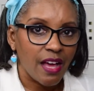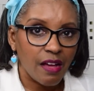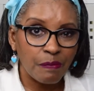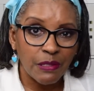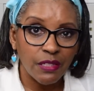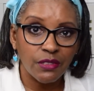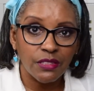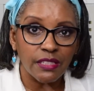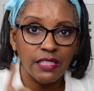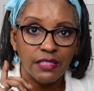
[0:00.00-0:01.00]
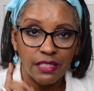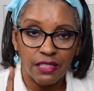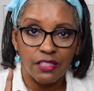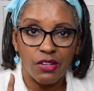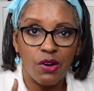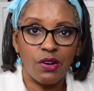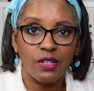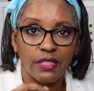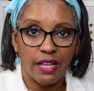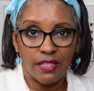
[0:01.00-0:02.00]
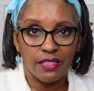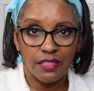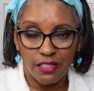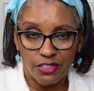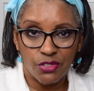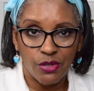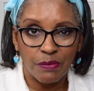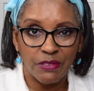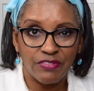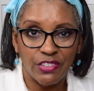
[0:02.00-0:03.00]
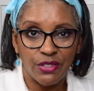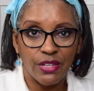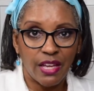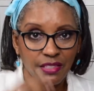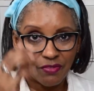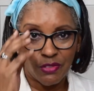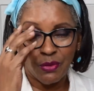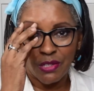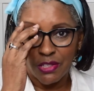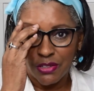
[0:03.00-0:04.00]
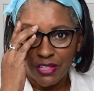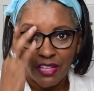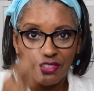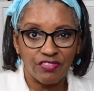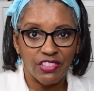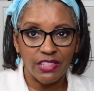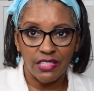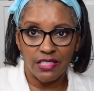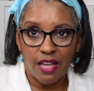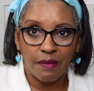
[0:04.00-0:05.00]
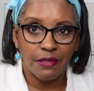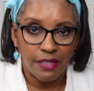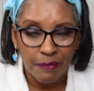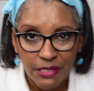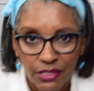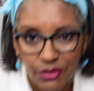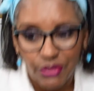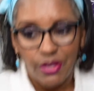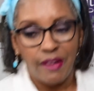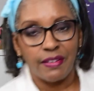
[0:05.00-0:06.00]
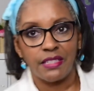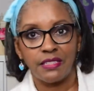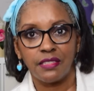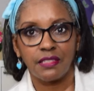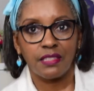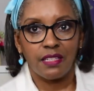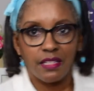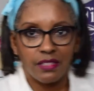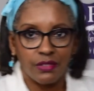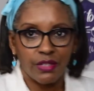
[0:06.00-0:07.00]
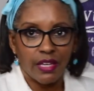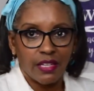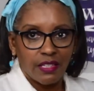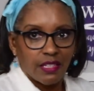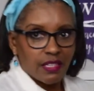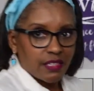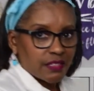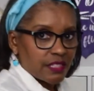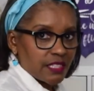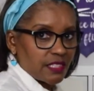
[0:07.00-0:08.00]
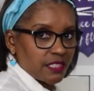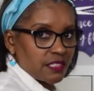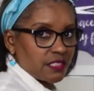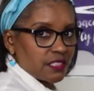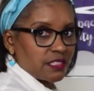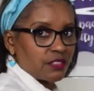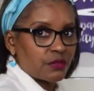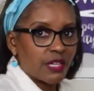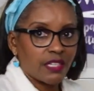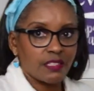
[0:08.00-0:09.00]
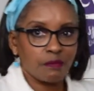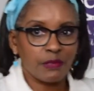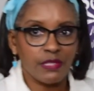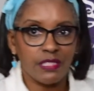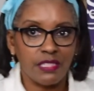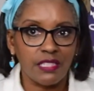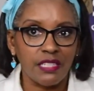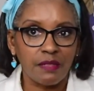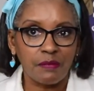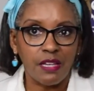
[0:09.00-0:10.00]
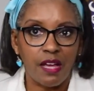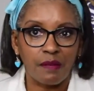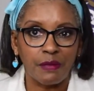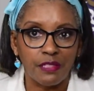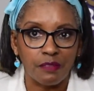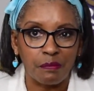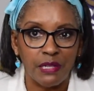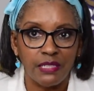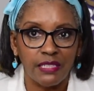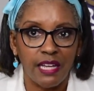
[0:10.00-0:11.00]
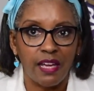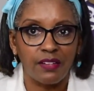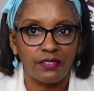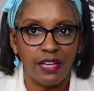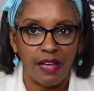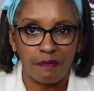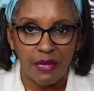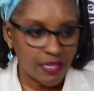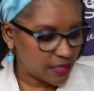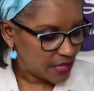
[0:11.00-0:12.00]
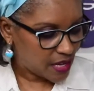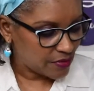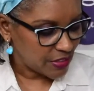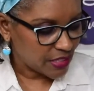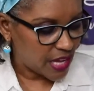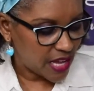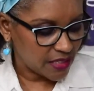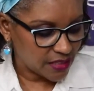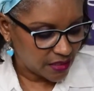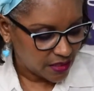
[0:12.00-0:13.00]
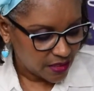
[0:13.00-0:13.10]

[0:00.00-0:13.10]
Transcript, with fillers: I'll put those links in the card and in the description for you guys if you want to learn how to fit this top. So let me show you how it looks, okay? This is just a regular princess seam top. It's a button down. I made it out of a cotton.